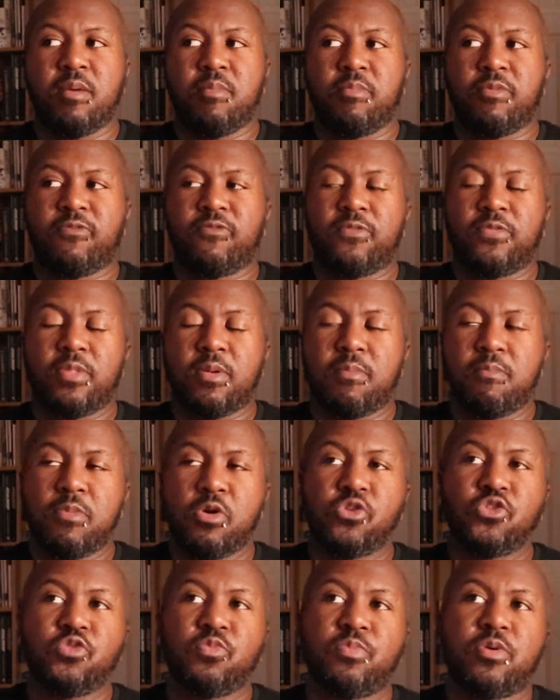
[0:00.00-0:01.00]
But for the
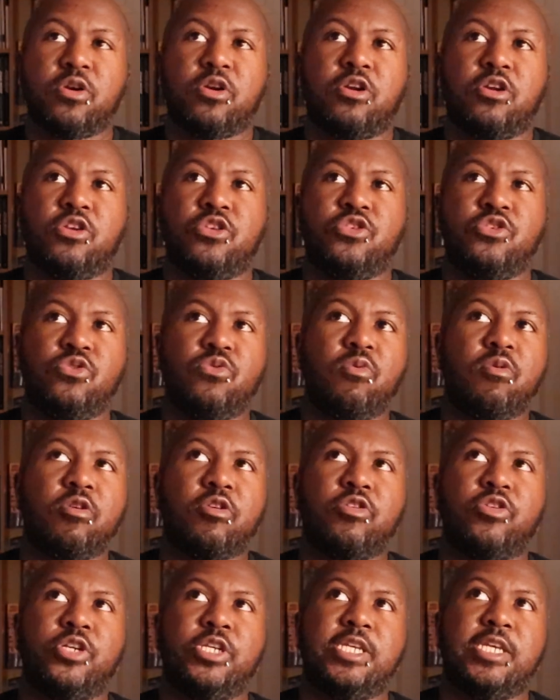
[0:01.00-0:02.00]
most part, you are
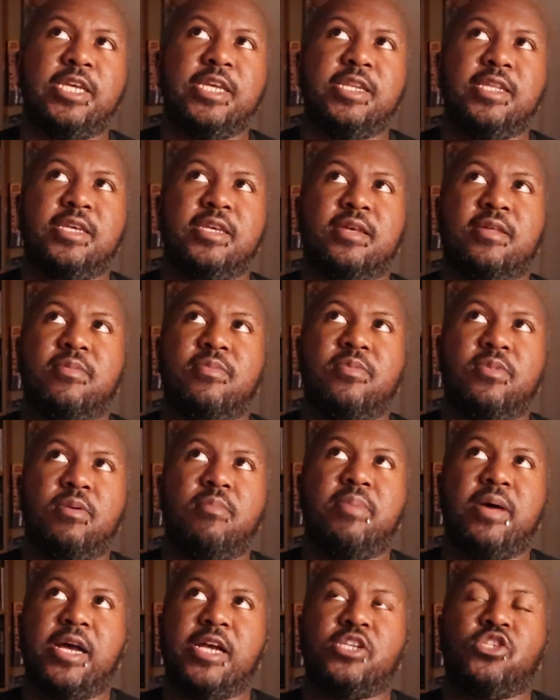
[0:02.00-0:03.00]
creating the
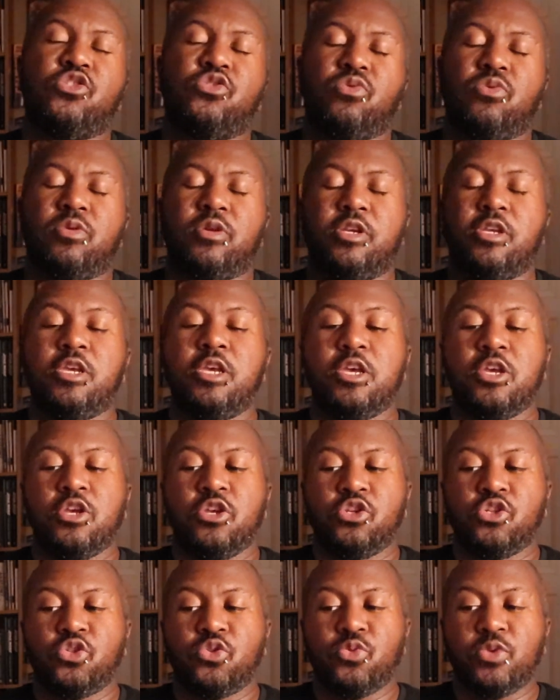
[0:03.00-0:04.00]
backstory
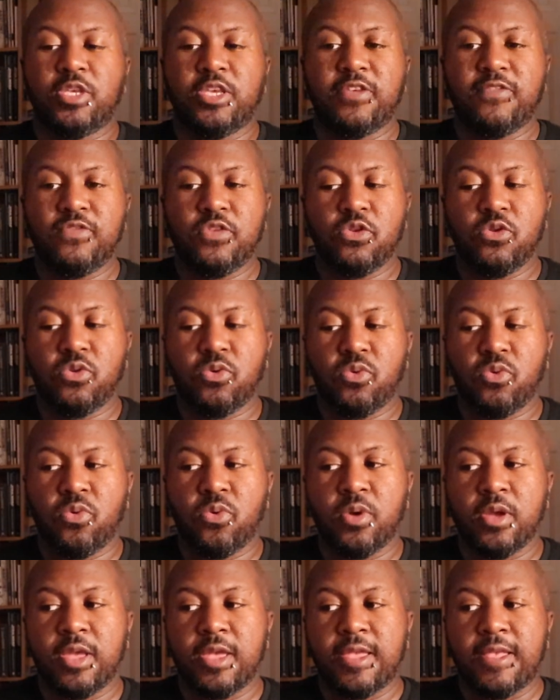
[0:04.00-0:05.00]
to give you
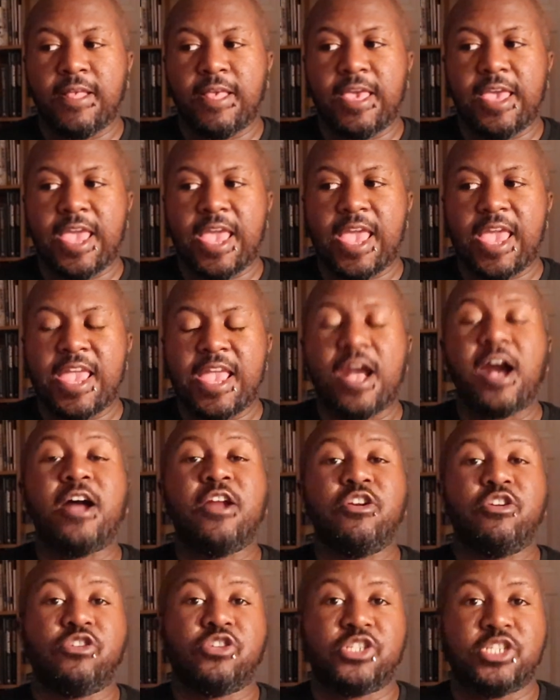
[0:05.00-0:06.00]
a
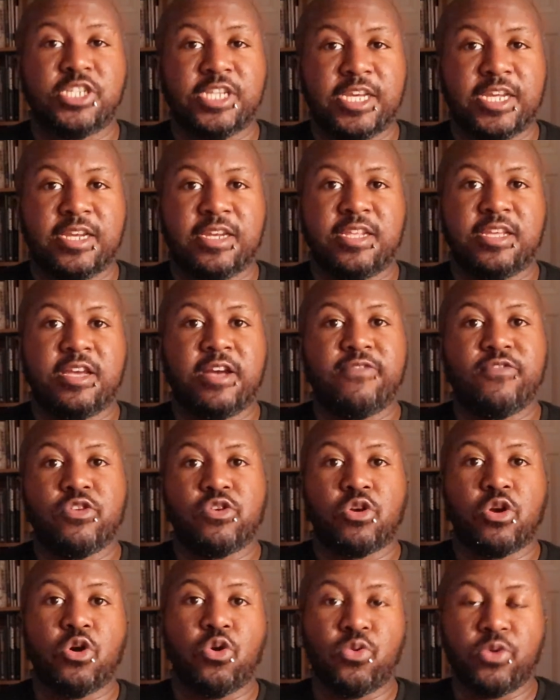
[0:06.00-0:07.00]
understanding of
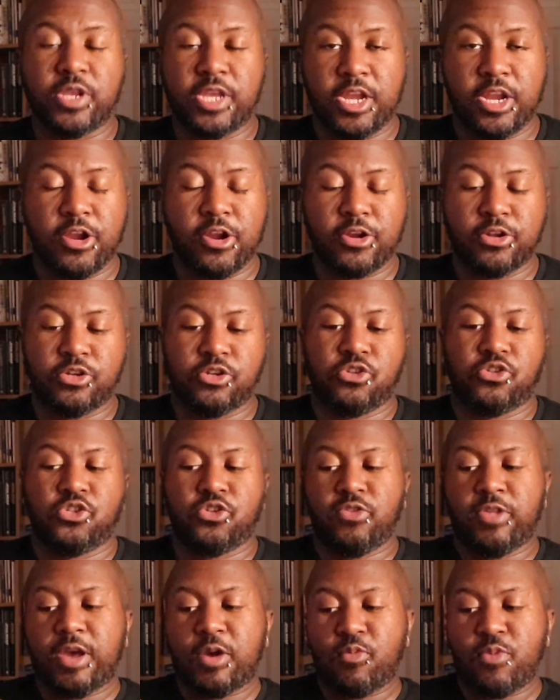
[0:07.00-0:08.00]
your own character,
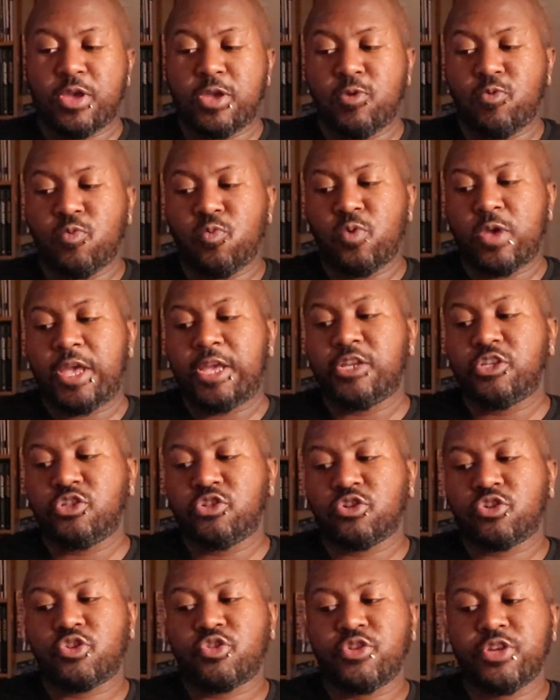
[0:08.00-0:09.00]
so that way, as
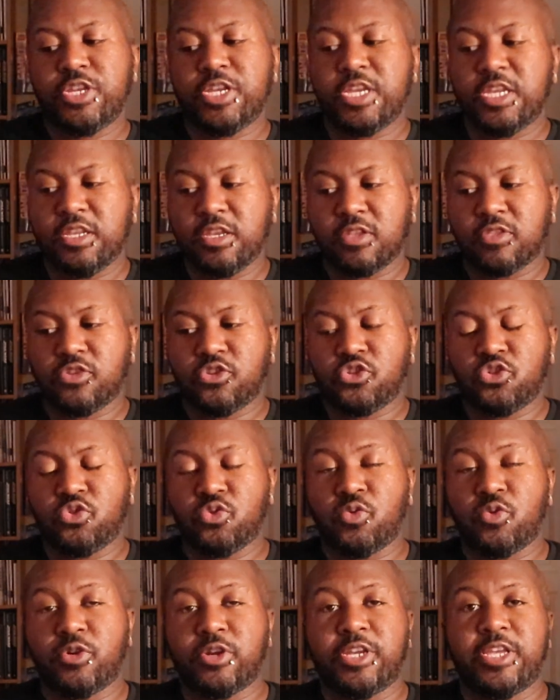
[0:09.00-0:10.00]
you're creating the
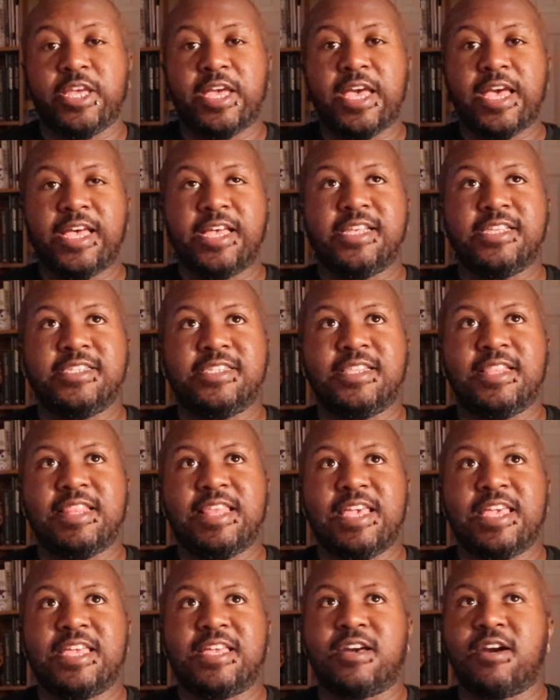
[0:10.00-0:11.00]
story, as
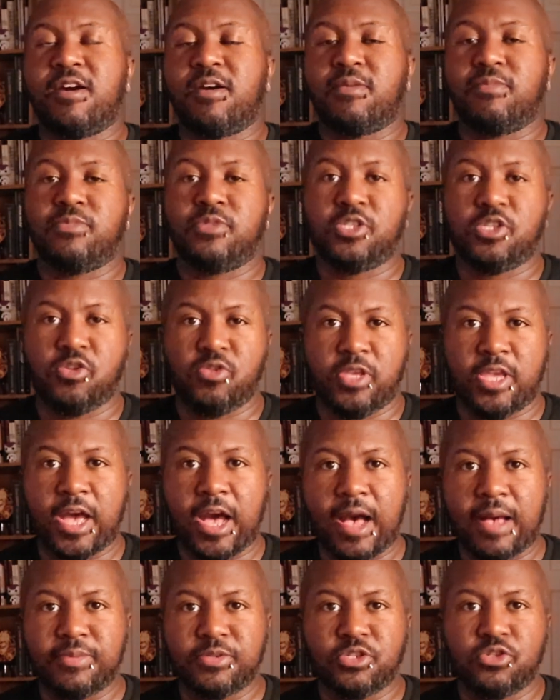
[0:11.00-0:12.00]
they come to the
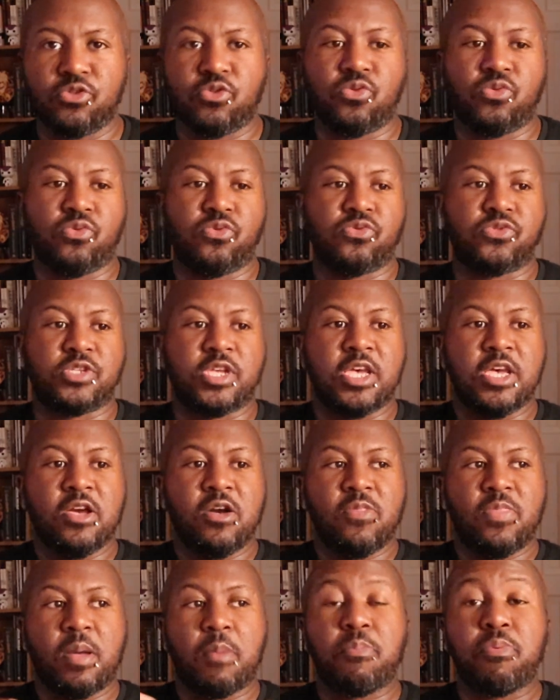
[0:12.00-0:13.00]
obstacles,
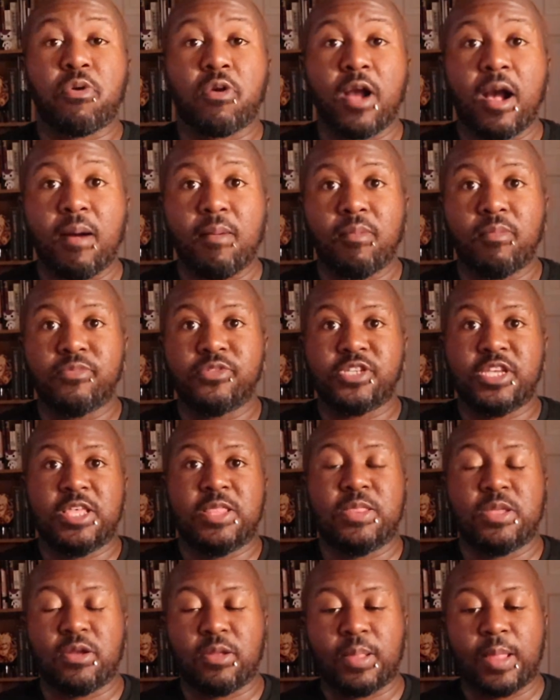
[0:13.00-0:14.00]
the problems
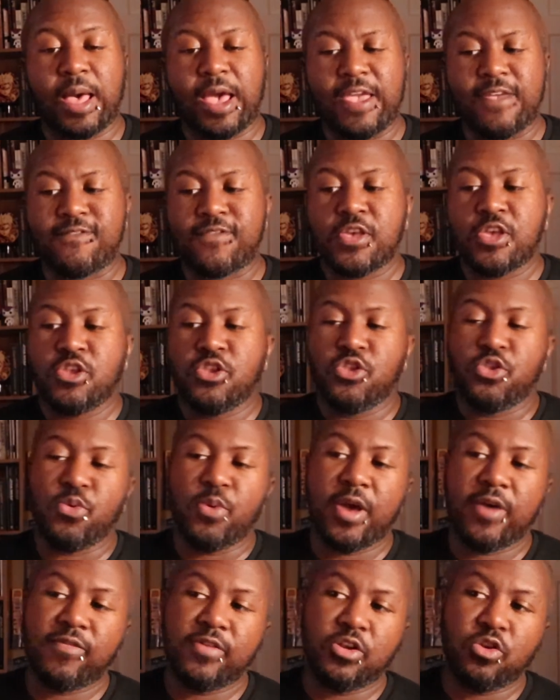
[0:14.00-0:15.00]
in their life, you
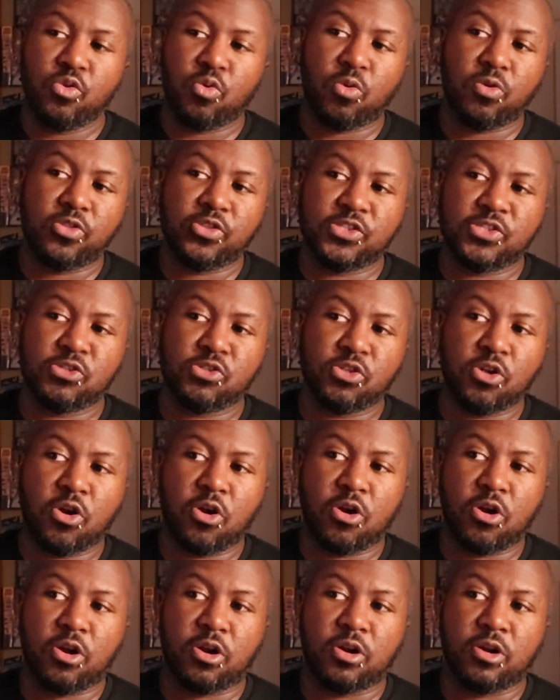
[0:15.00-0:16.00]
have a North
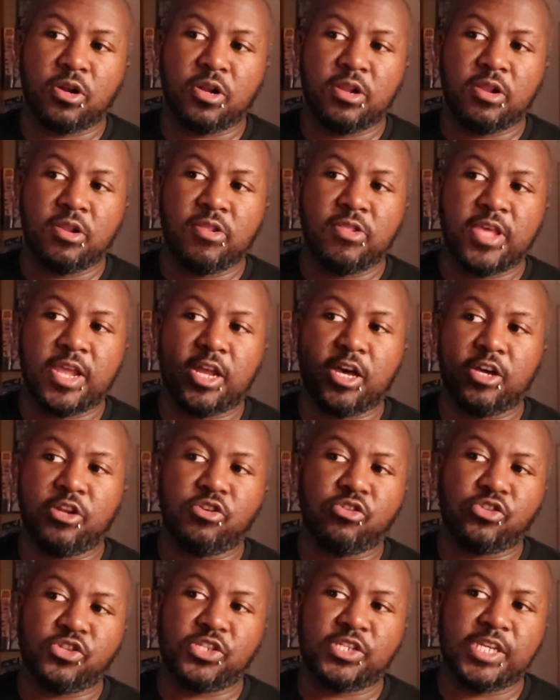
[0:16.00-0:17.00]
Star that
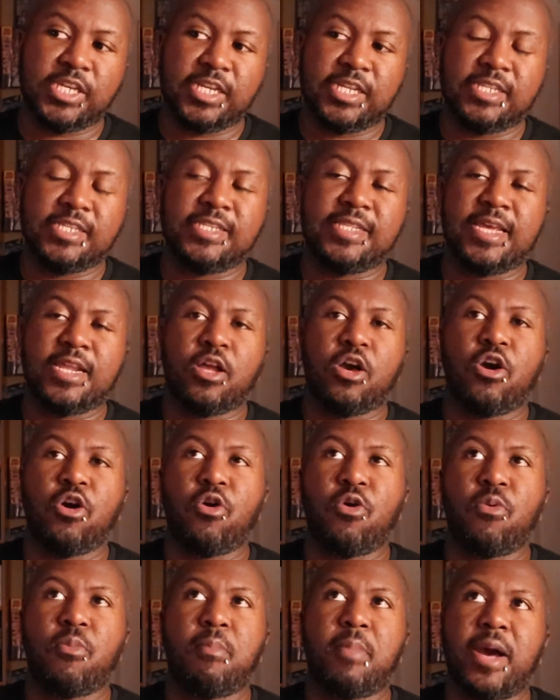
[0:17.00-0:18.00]
understands that,
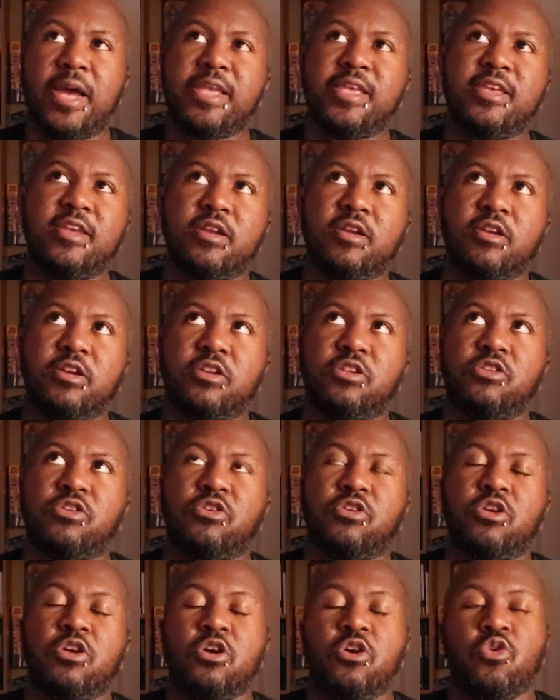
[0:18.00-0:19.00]
oh, my
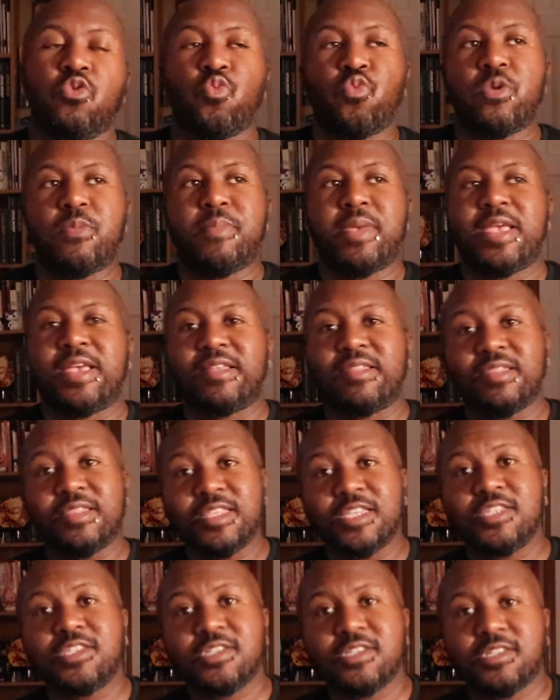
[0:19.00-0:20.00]
character would make
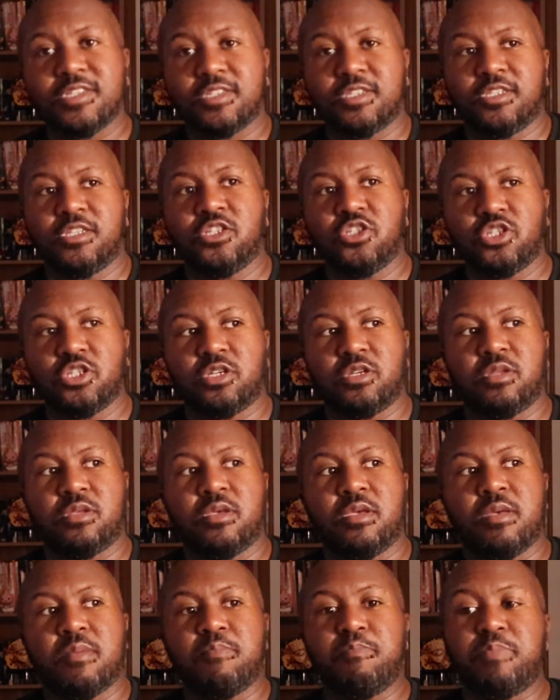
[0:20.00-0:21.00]
this decision
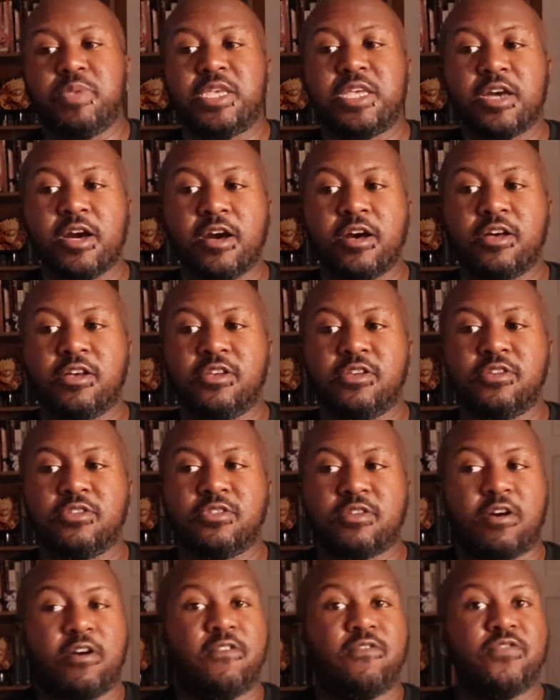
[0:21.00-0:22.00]

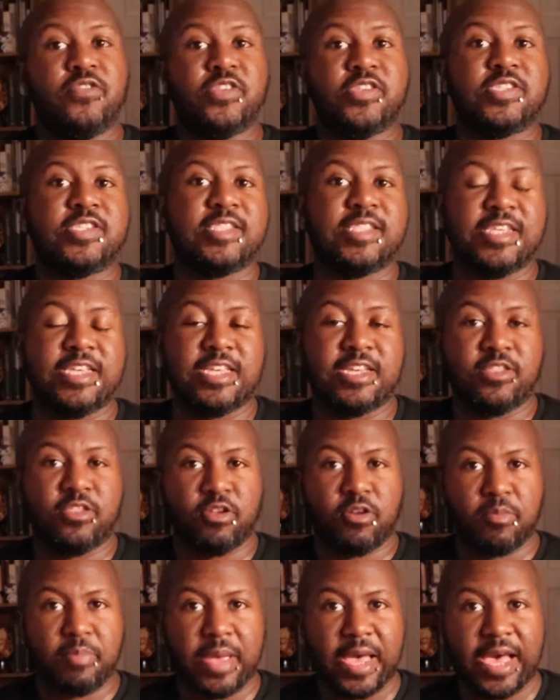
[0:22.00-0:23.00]
because of this thing in
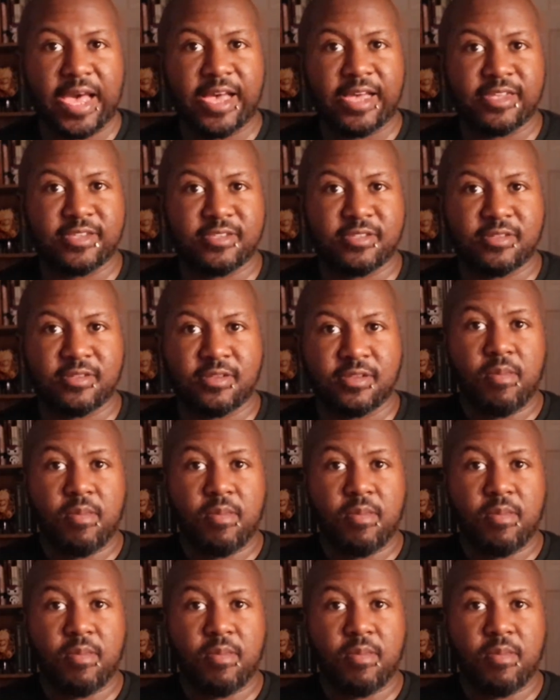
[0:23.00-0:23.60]
their past.